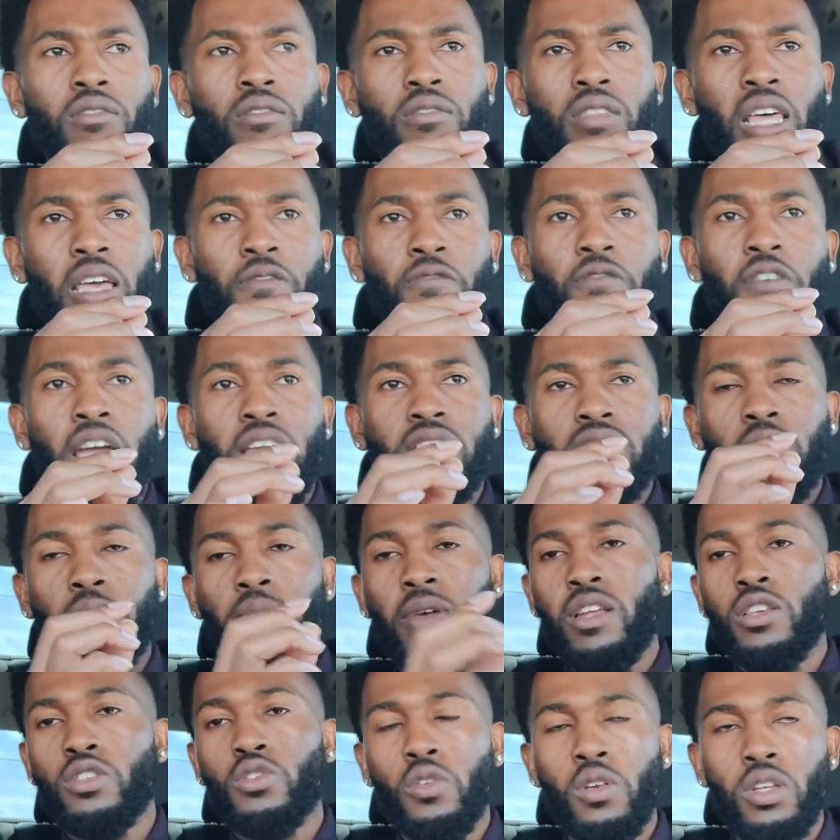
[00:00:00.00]
They faced the
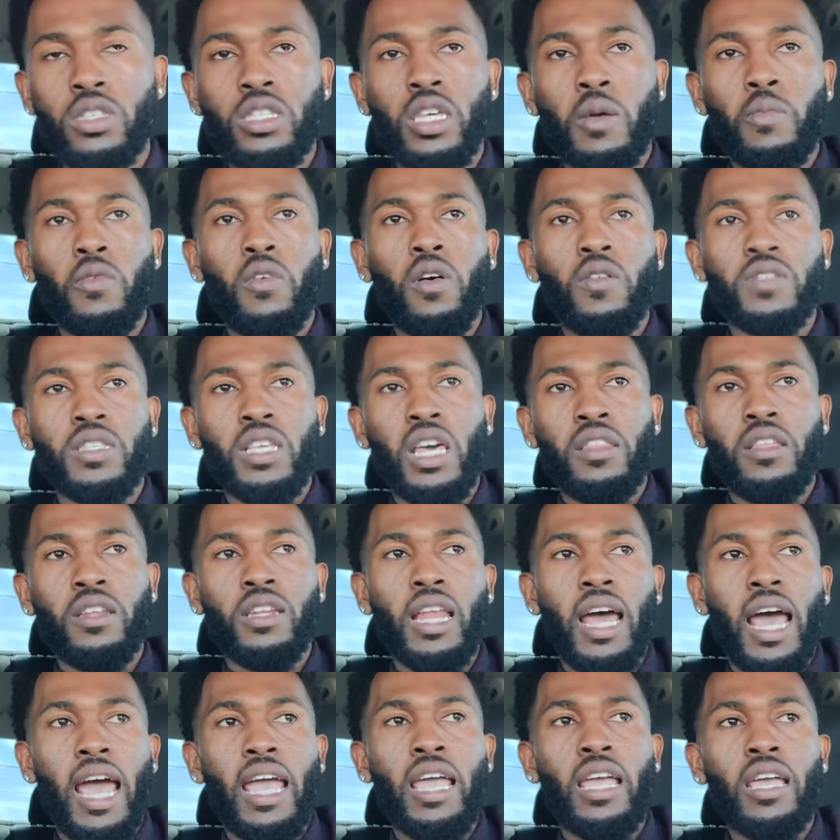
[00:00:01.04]
Minnesota Timberwolves the other
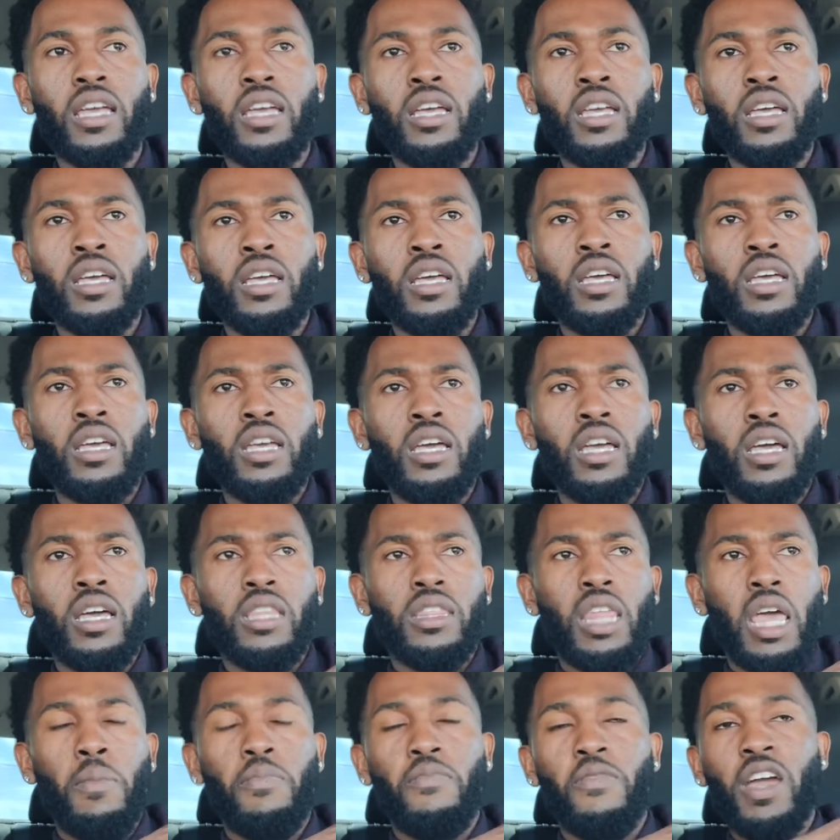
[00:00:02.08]
night.
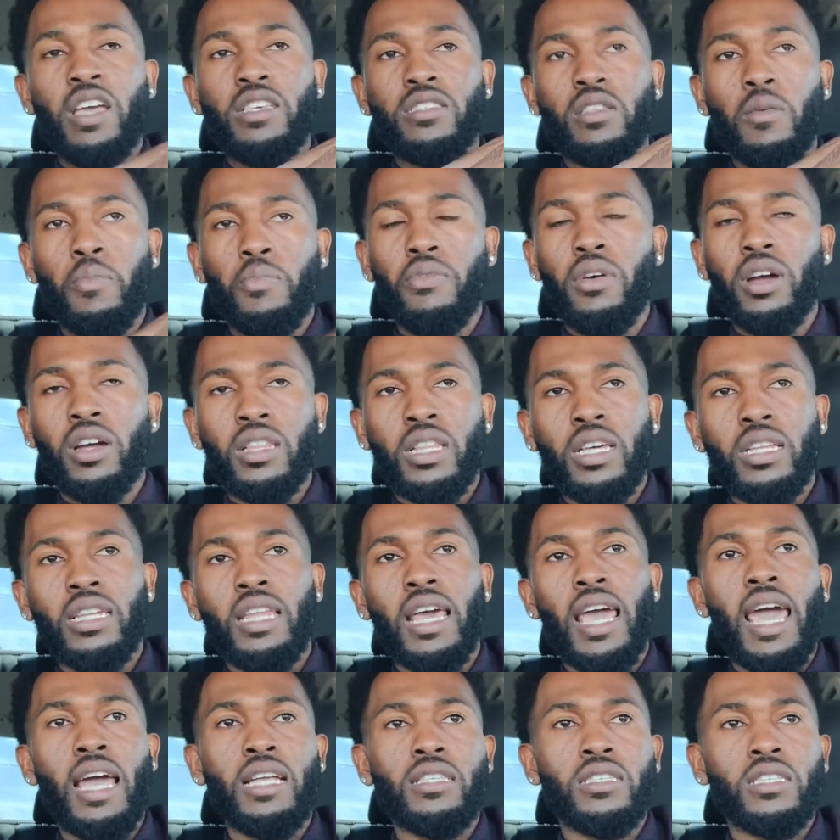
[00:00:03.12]
They faced the Brooklyn
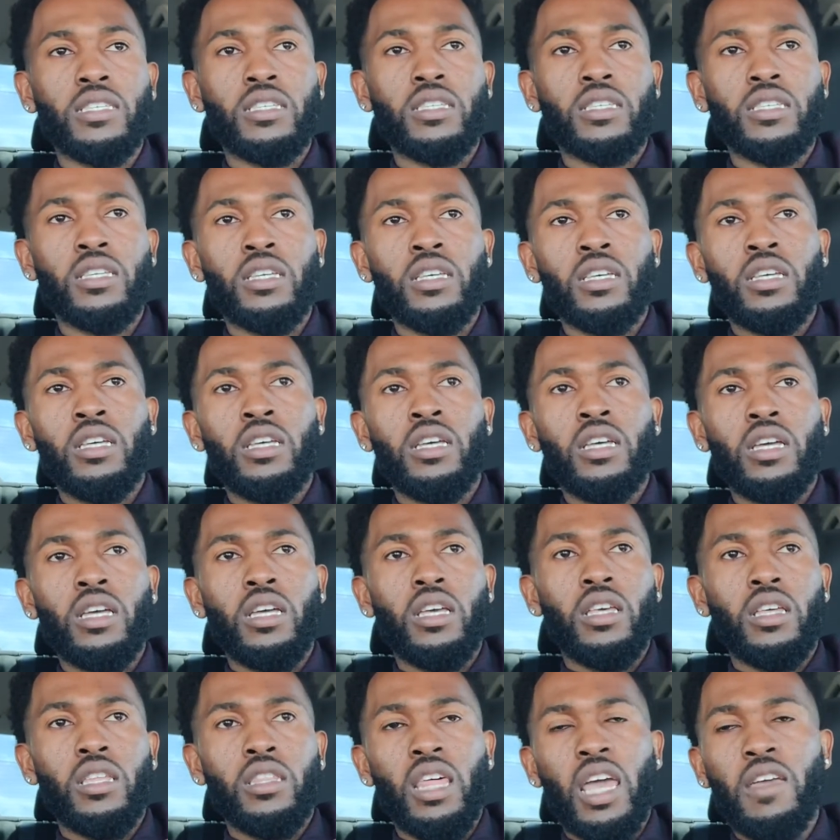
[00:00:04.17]
Nets.
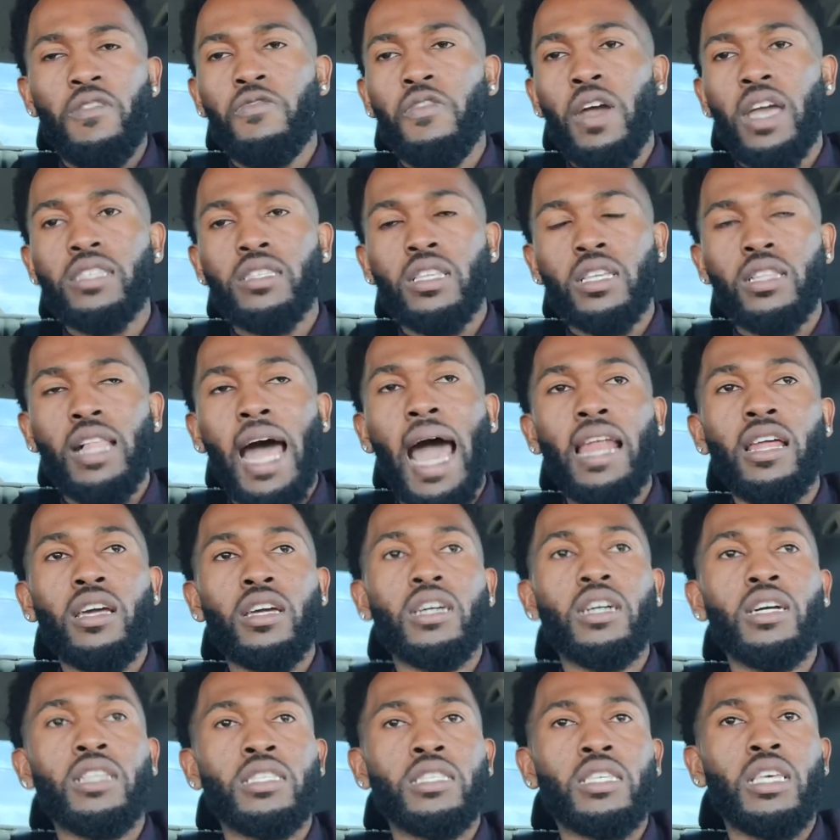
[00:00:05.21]
They faced a lot of
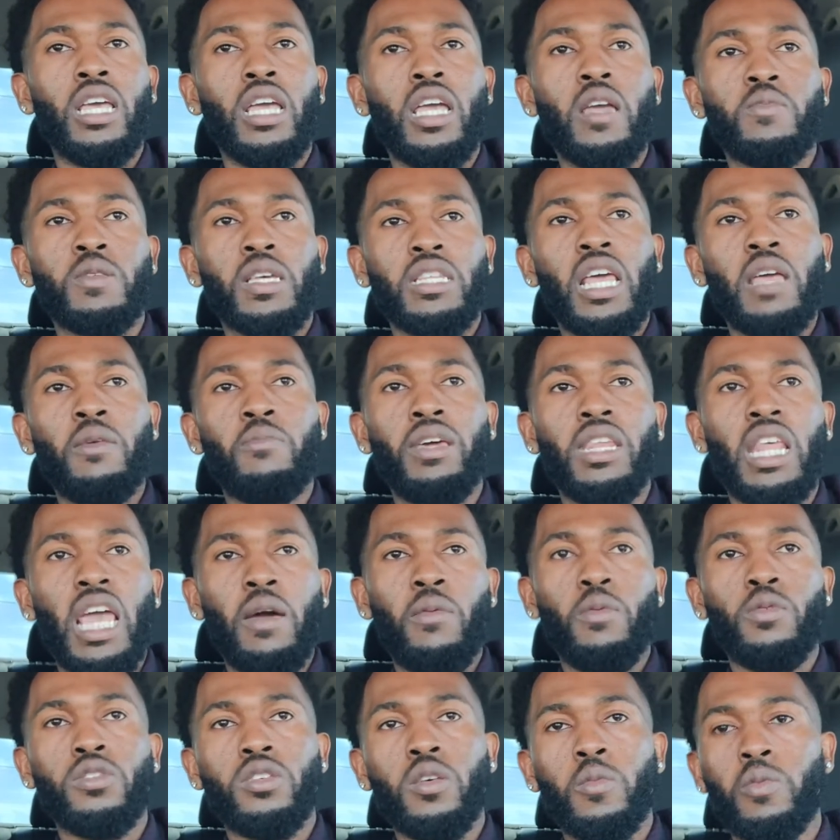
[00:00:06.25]
good teams, and they've been
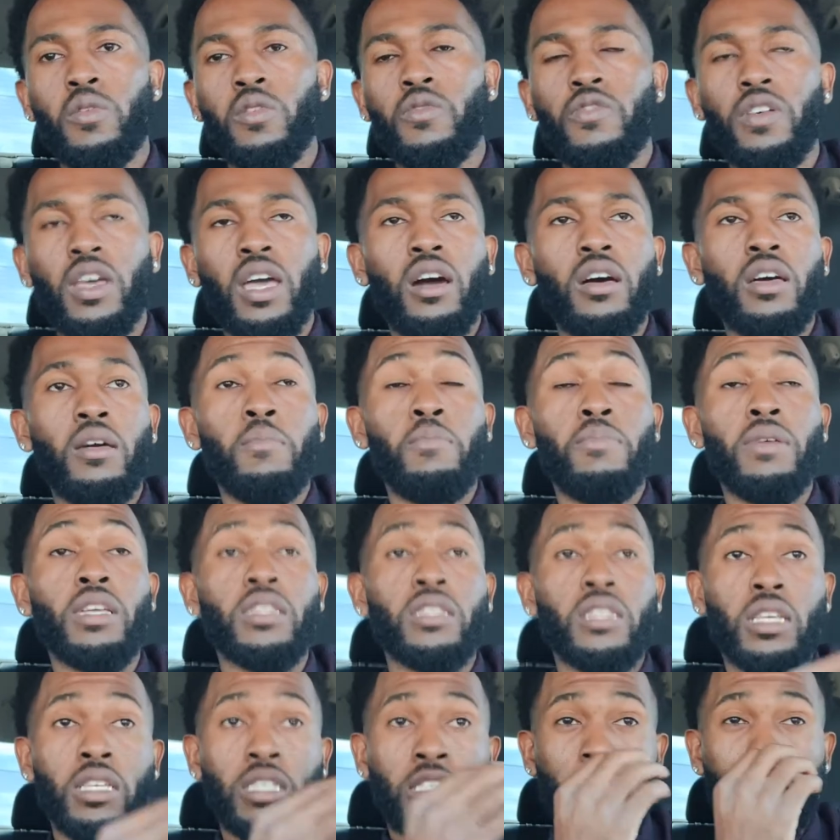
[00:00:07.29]
able to prevail and
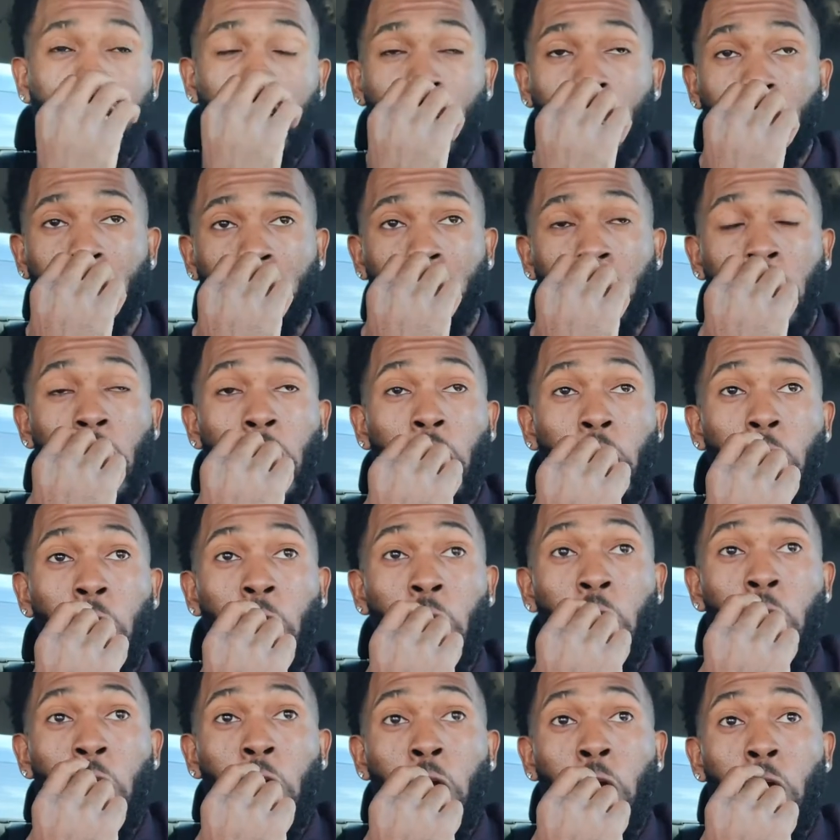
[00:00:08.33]
beat these teams, right?
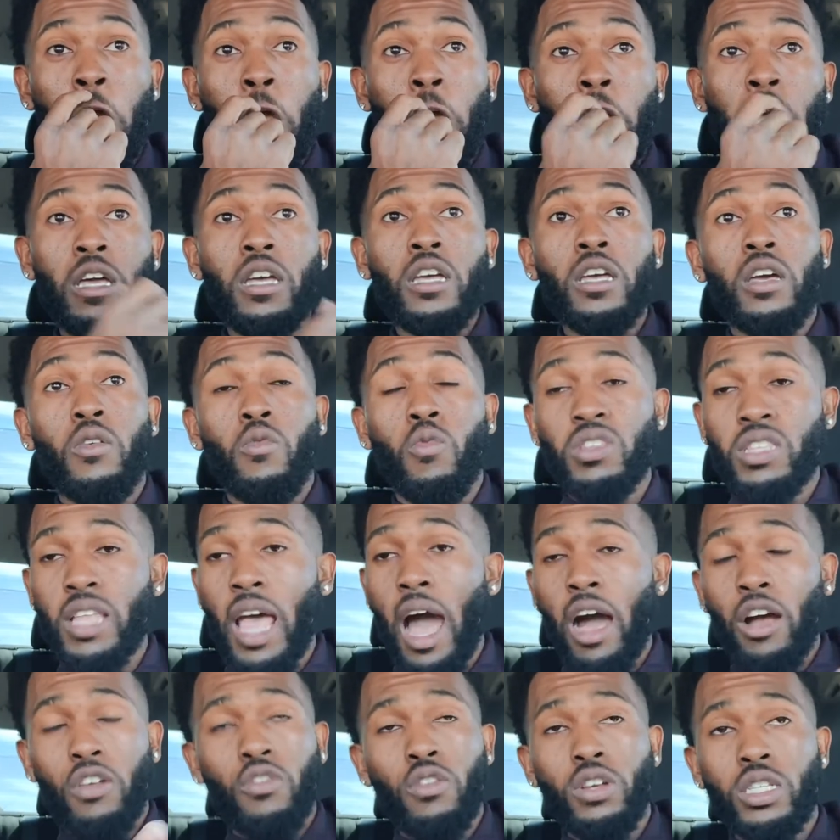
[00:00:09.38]

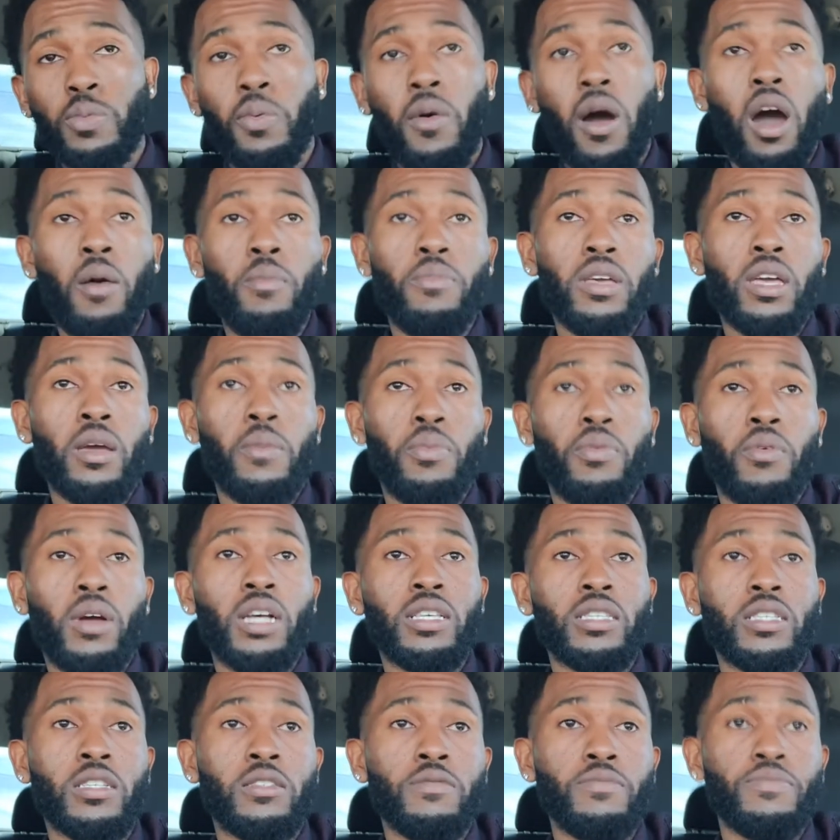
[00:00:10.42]
Without Chris Paul being
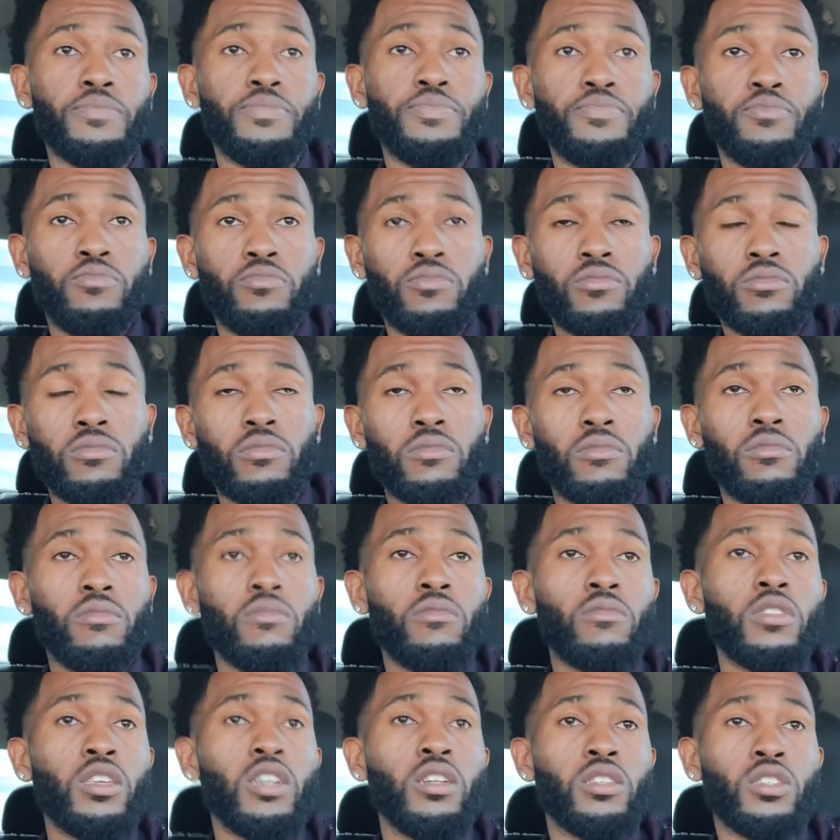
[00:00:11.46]
present.
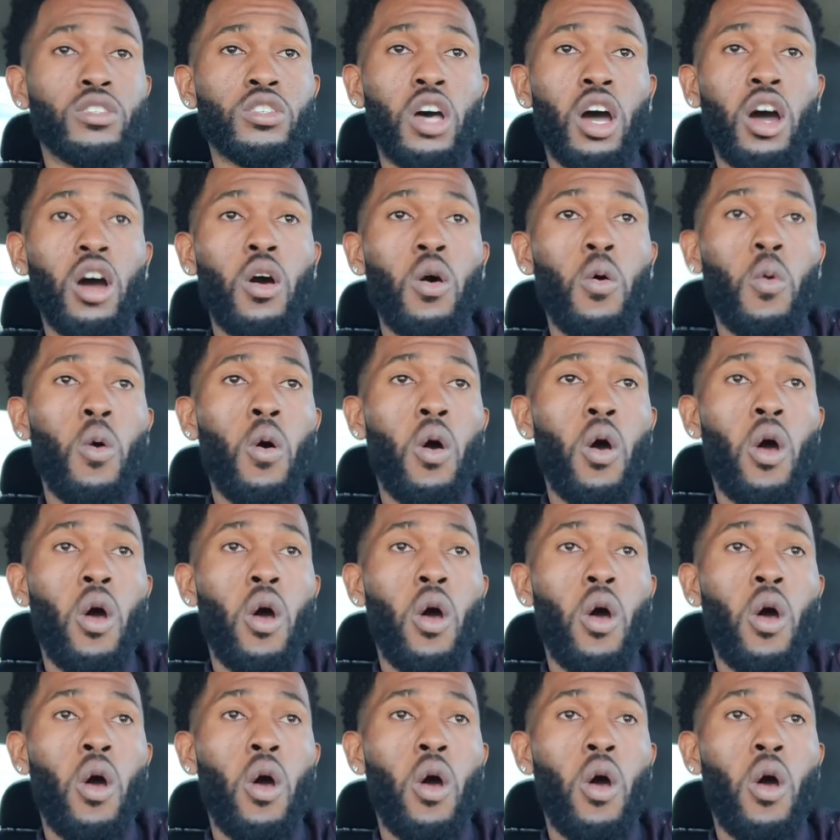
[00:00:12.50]
So,